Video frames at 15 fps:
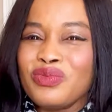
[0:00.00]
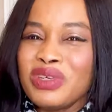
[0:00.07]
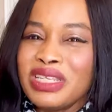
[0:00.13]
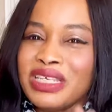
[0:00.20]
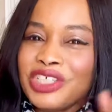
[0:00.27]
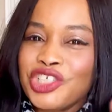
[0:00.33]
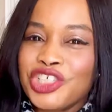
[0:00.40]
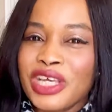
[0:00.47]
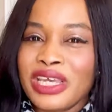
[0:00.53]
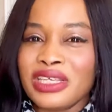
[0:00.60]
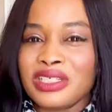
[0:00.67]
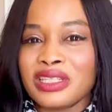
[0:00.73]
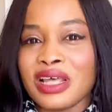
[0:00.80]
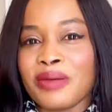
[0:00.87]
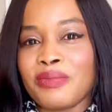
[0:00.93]
change
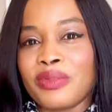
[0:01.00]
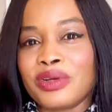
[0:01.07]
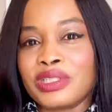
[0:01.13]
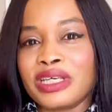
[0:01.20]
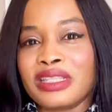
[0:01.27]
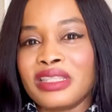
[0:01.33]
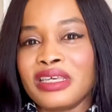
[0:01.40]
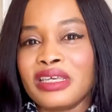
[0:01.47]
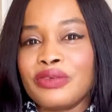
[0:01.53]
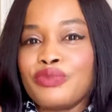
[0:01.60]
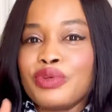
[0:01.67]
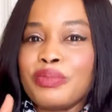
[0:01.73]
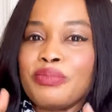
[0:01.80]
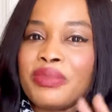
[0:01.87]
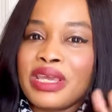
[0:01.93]
that much. I think it
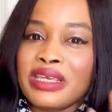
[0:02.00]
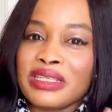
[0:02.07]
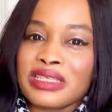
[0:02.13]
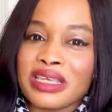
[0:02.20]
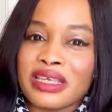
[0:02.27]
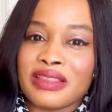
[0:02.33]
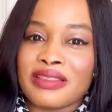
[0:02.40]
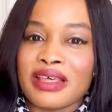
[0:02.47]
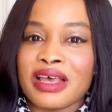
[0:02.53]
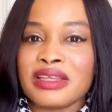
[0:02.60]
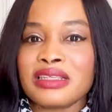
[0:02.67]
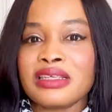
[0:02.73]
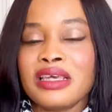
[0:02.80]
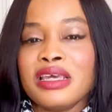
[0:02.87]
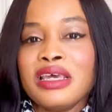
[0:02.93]
remains in that
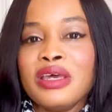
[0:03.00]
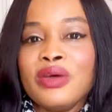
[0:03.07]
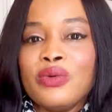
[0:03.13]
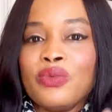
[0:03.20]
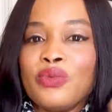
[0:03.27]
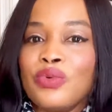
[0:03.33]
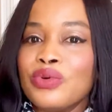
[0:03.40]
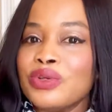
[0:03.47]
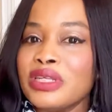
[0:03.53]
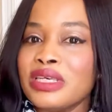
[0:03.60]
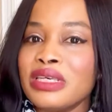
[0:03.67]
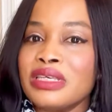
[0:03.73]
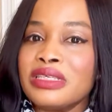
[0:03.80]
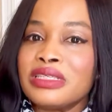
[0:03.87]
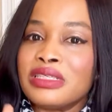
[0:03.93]

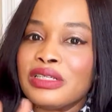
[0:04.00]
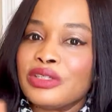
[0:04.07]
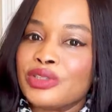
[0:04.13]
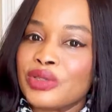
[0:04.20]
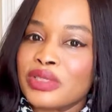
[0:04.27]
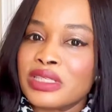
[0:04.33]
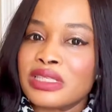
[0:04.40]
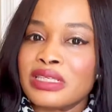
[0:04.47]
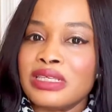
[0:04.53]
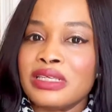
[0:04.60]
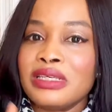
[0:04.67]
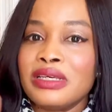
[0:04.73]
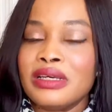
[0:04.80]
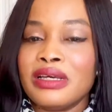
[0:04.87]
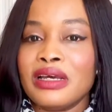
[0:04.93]
woody,
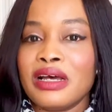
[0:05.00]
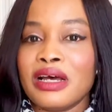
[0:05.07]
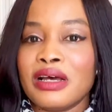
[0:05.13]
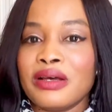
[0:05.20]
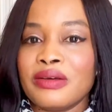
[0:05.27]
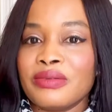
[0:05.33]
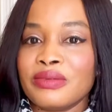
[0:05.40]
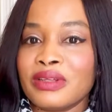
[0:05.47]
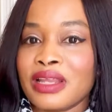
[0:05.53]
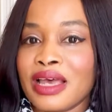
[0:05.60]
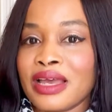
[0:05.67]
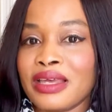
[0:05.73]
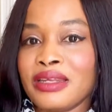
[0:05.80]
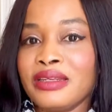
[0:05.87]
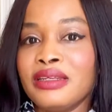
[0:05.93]
citrusy
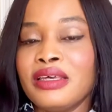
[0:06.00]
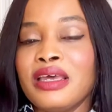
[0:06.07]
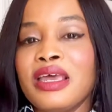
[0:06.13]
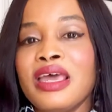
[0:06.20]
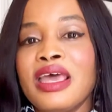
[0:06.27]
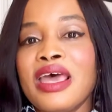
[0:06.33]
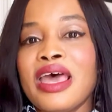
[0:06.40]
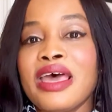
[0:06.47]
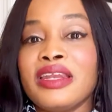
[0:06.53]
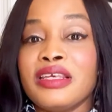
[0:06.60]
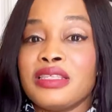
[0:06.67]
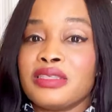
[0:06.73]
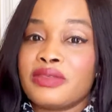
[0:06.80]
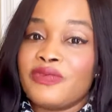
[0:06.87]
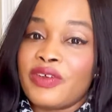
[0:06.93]
line, and
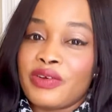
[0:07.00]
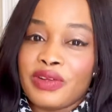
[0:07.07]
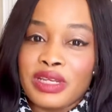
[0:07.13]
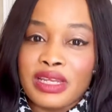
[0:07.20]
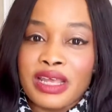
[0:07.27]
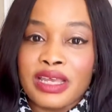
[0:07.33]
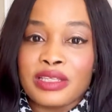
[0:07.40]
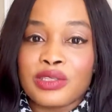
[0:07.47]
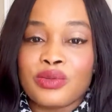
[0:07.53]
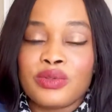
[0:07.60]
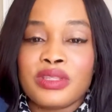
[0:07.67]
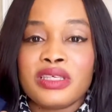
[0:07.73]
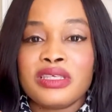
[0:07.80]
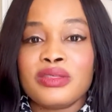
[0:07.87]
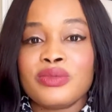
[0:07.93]
it's very light. So
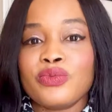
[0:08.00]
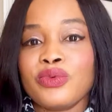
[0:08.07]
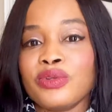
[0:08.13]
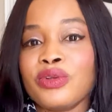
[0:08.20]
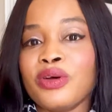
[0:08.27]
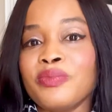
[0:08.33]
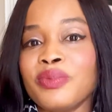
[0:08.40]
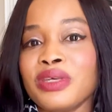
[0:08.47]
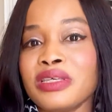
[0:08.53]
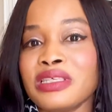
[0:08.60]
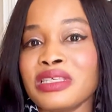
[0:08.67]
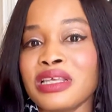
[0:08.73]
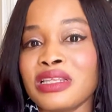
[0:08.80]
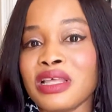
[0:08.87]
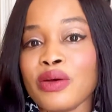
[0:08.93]
this would not be a
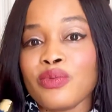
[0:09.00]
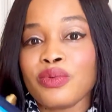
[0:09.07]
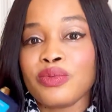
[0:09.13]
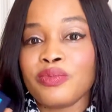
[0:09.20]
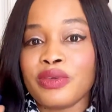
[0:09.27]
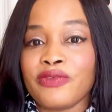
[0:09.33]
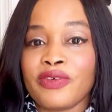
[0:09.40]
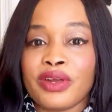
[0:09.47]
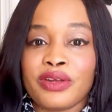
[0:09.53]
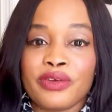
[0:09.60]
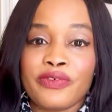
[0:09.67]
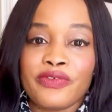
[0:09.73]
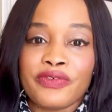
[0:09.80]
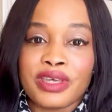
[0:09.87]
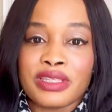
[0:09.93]
scent that would be very
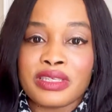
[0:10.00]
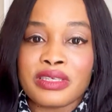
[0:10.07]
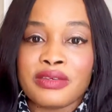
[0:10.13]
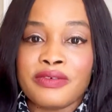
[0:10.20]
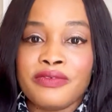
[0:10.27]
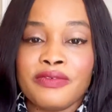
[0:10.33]
offensive,